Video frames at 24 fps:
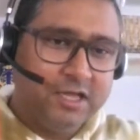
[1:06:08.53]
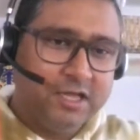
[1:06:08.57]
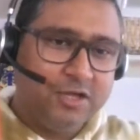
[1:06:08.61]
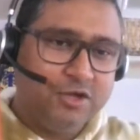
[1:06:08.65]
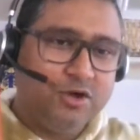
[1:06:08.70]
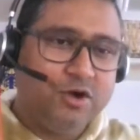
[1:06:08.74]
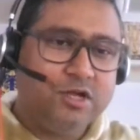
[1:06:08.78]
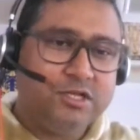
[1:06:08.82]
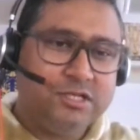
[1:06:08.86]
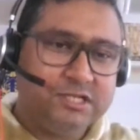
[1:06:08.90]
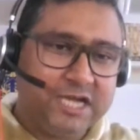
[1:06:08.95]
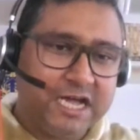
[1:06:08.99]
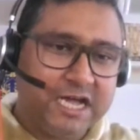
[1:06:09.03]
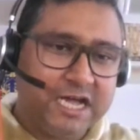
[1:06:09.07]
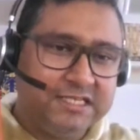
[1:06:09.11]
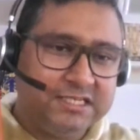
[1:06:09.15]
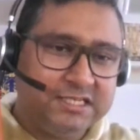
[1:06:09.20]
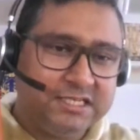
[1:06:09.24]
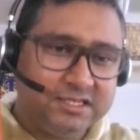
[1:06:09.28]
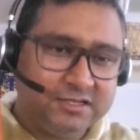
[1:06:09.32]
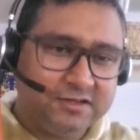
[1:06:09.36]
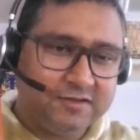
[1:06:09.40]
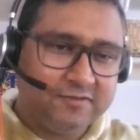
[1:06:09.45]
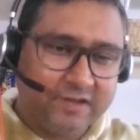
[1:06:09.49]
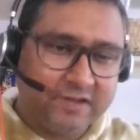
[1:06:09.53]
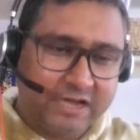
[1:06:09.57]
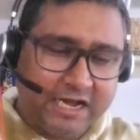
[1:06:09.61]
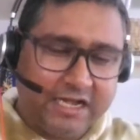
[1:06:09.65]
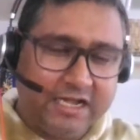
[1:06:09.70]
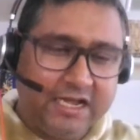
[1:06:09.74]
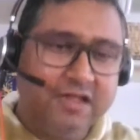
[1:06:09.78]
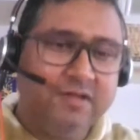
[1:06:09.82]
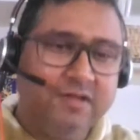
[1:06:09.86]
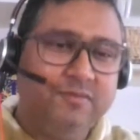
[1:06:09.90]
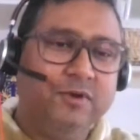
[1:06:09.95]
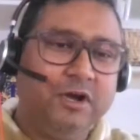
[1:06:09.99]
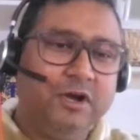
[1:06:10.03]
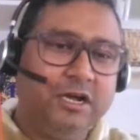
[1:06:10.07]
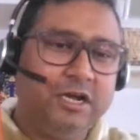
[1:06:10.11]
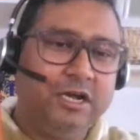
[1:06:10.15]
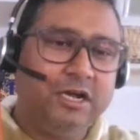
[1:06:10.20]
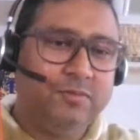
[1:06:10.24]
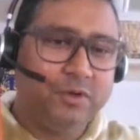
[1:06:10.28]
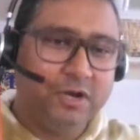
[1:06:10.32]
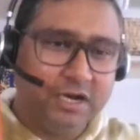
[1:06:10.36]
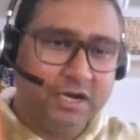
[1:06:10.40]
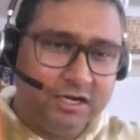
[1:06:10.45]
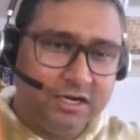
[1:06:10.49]
your chances of getting
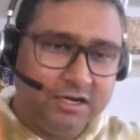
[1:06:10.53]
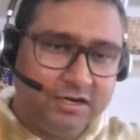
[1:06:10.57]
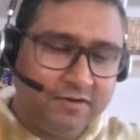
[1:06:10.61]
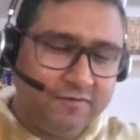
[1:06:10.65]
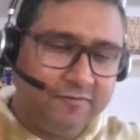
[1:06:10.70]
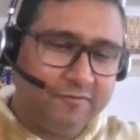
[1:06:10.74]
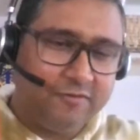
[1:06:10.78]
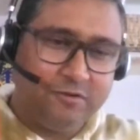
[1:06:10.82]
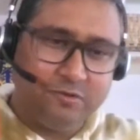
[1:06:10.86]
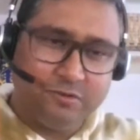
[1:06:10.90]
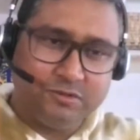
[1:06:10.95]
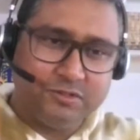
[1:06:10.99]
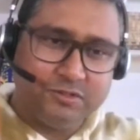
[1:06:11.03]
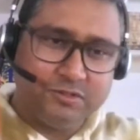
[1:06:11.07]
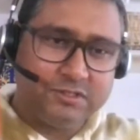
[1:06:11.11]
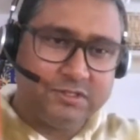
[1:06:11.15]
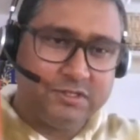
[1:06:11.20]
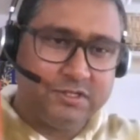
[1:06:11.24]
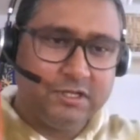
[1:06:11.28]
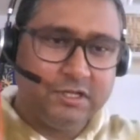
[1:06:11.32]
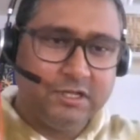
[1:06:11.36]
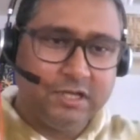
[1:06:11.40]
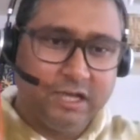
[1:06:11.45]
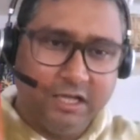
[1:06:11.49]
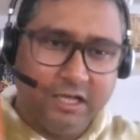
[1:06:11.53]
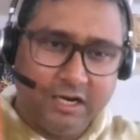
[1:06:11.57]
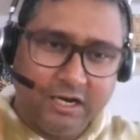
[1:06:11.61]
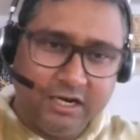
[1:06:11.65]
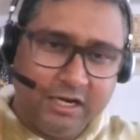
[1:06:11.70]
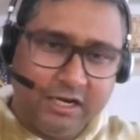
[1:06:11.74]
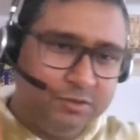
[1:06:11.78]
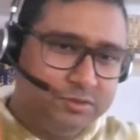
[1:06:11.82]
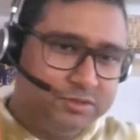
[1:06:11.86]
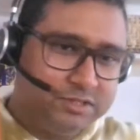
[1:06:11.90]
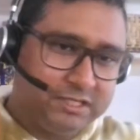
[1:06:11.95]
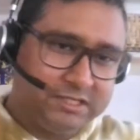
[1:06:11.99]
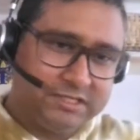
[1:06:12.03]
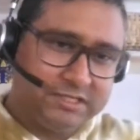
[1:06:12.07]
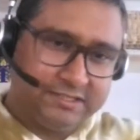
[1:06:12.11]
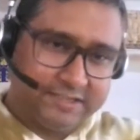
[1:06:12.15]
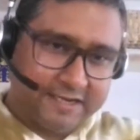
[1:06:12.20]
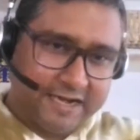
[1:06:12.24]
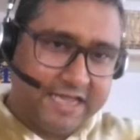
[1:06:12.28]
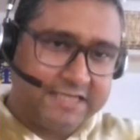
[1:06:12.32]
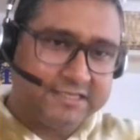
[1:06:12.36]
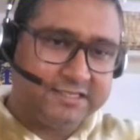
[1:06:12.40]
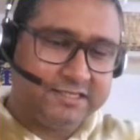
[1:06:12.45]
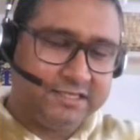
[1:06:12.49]
multiple interviews reduces
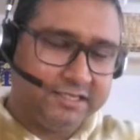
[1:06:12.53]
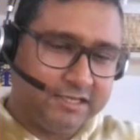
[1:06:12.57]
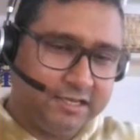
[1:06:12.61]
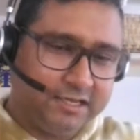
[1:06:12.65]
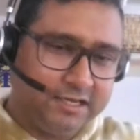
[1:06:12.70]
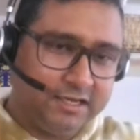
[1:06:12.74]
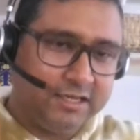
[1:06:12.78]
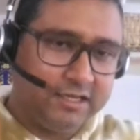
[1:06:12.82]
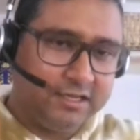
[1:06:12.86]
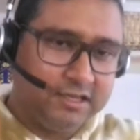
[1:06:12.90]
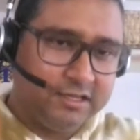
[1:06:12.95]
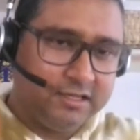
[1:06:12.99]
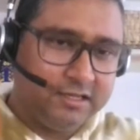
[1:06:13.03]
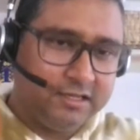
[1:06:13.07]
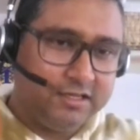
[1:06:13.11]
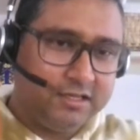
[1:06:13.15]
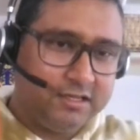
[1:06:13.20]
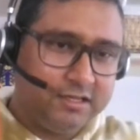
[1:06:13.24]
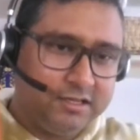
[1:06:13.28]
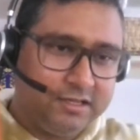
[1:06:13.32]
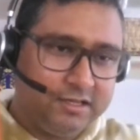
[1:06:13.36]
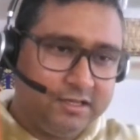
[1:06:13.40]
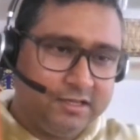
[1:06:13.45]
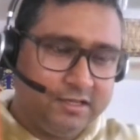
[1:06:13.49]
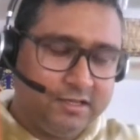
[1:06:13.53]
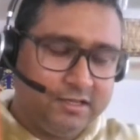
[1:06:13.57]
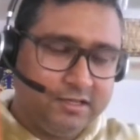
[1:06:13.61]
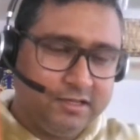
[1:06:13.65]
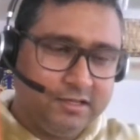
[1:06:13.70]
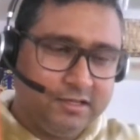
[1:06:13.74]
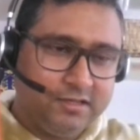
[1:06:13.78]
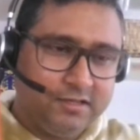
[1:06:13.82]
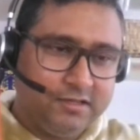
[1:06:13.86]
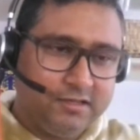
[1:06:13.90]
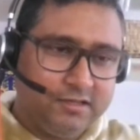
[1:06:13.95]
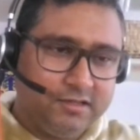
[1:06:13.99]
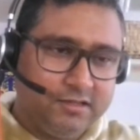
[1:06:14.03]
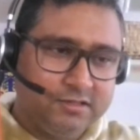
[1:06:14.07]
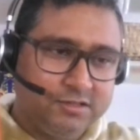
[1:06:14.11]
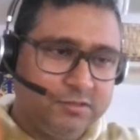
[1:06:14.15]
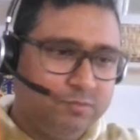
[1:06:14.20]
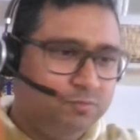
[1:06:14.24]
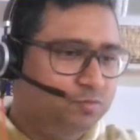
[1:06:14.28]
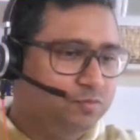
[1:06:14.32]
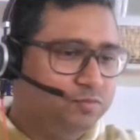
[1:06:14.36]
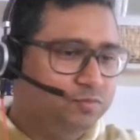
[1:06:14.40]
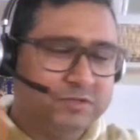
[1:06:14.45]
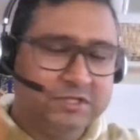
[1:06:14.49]
drastically.
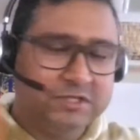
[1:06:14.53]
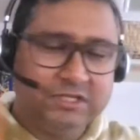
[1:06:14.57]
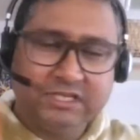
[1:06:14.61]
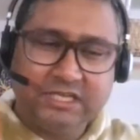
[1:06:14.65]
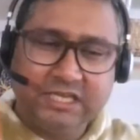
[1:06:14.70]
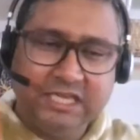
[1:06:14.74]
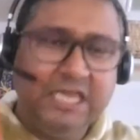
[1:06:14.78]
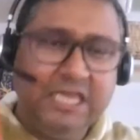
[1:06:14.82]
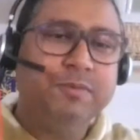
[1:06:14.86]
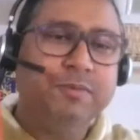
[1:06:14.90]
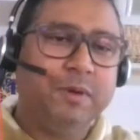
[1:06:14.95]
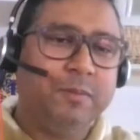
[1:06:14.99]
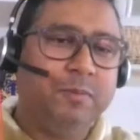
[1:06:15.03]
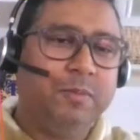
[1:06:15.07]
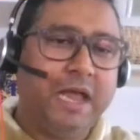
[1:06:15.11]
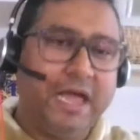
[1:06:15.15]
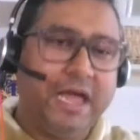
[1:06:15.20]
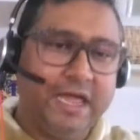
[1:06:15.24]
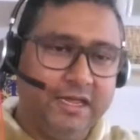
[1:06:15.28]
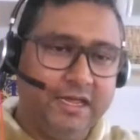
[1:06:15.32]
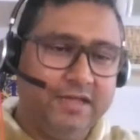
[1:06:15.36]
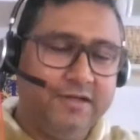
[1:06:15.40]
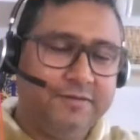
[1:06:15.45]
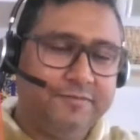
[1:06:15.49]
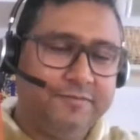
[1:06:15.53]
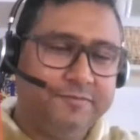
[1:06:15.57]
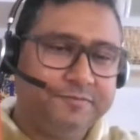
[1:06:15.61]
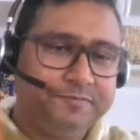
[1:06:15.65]
So keep applying.